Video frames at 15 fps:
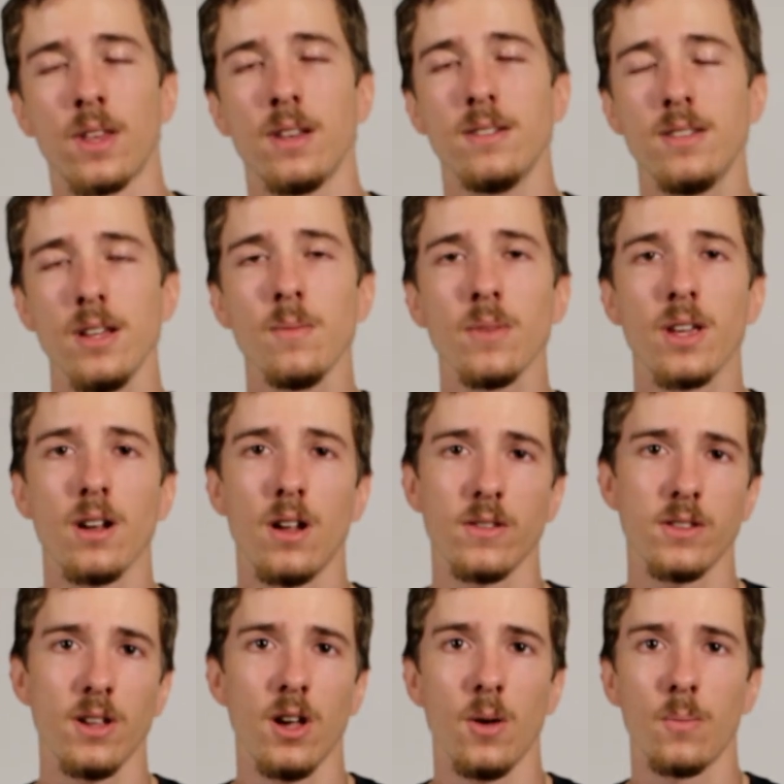DIM can
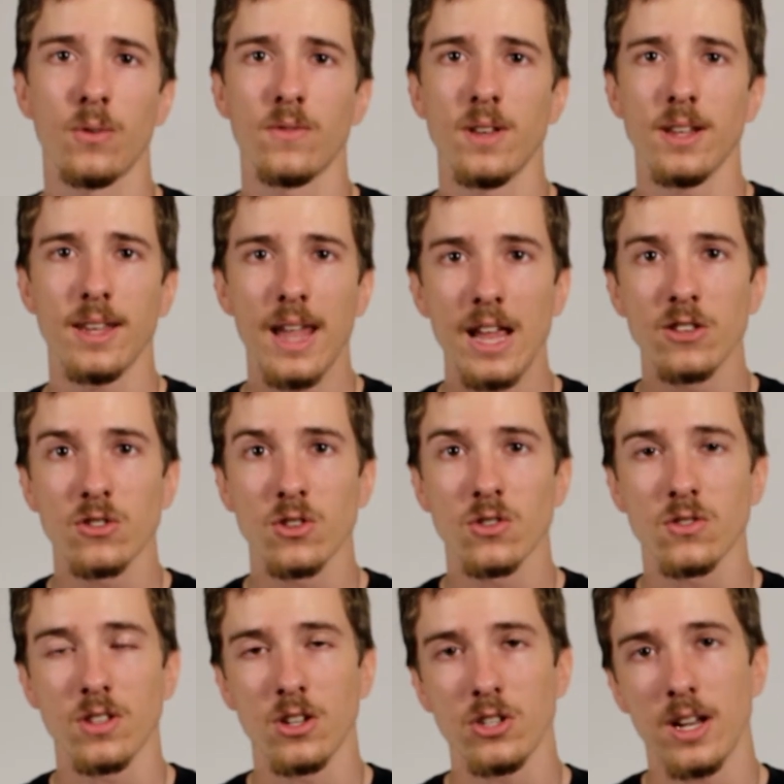also help prevent
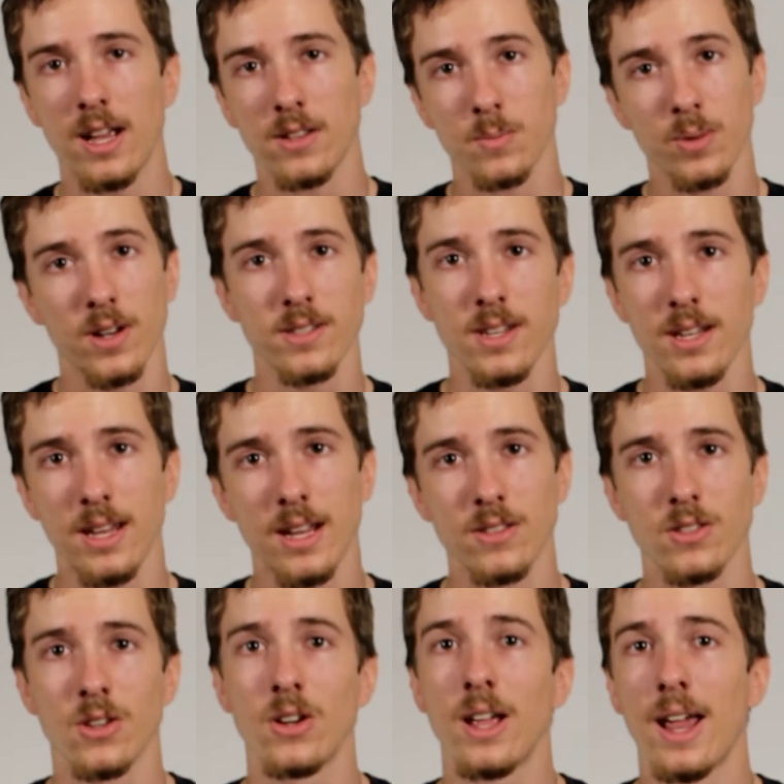cancers such as prostate
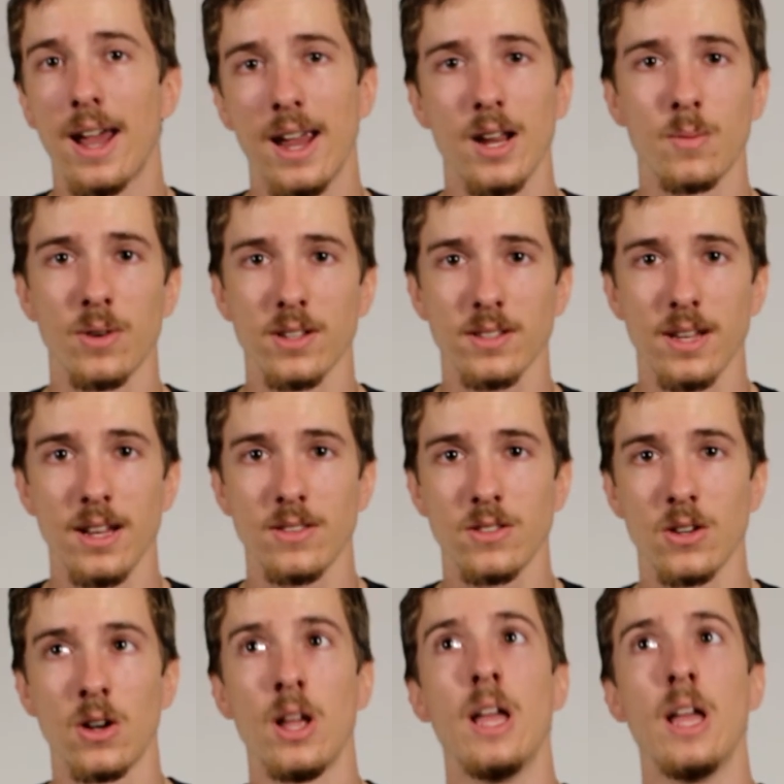cancer and breast cancer.